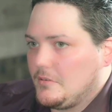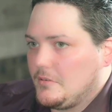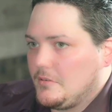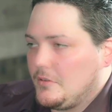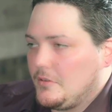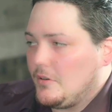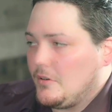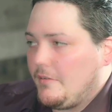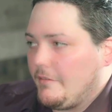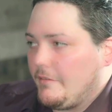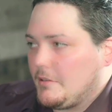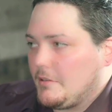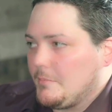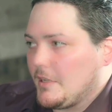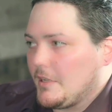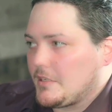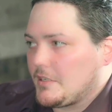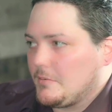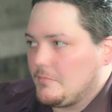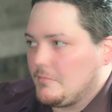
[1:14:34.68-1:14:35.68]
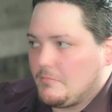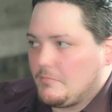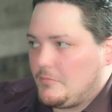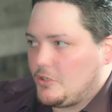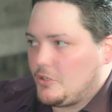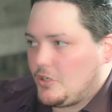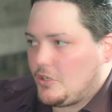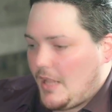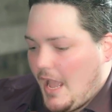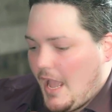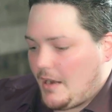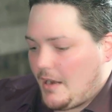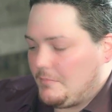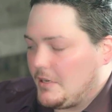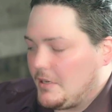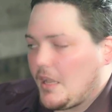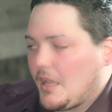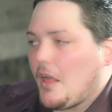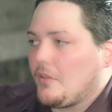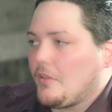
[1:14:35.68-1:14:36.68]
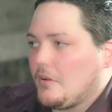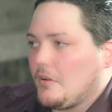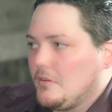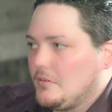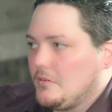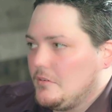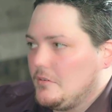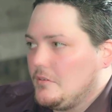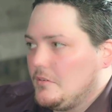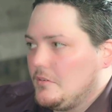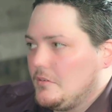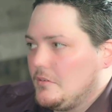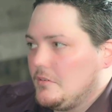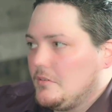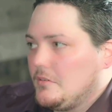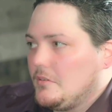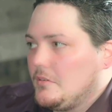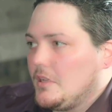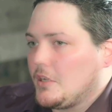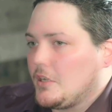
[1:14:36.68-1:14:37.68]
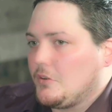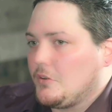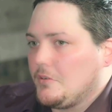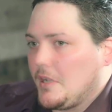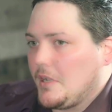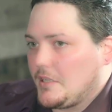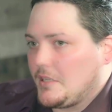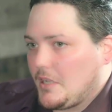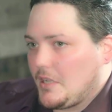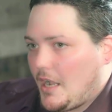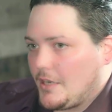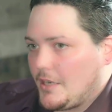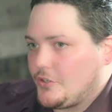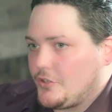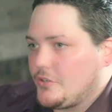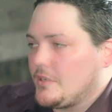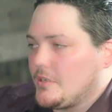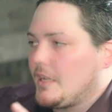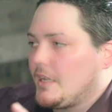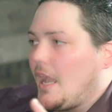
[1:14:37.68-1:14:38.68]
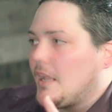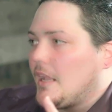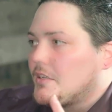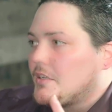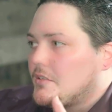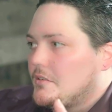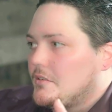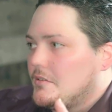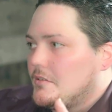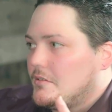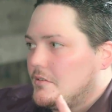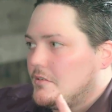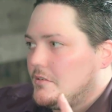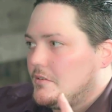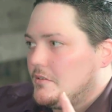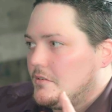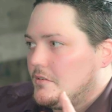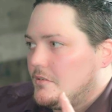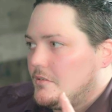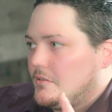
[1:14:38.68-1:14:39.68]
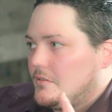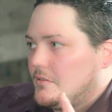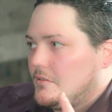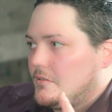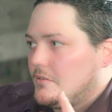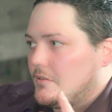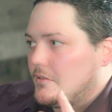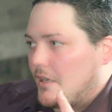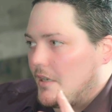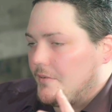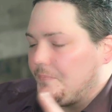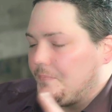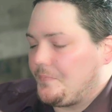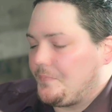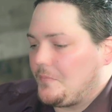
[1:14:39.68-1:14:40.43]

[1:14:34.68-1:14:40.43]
You don't have to mix them. You just add them together. It creates hydrogen gas. All right?